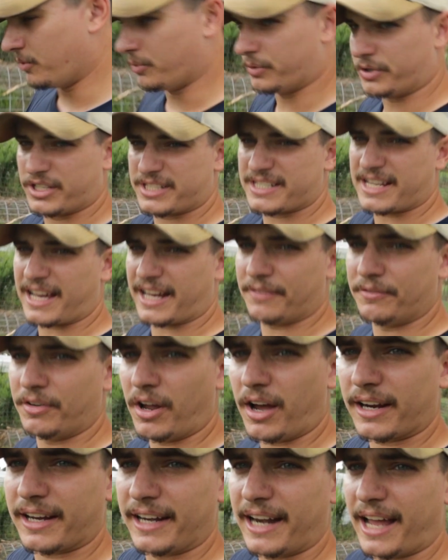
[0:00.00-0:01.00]
We're just kind of
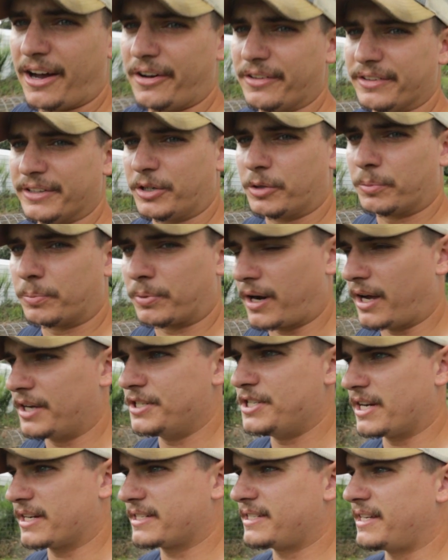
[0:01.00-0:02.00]
knocking out little
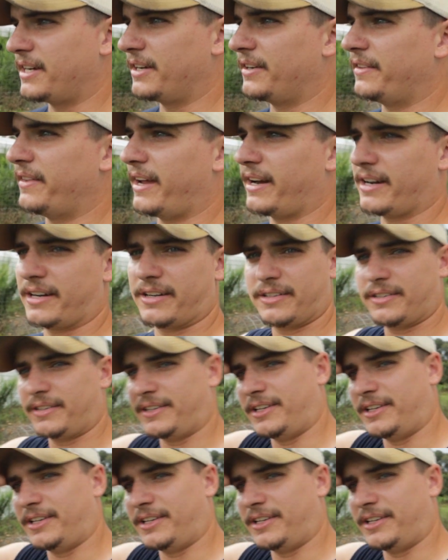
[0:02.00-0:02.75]
projects here and there,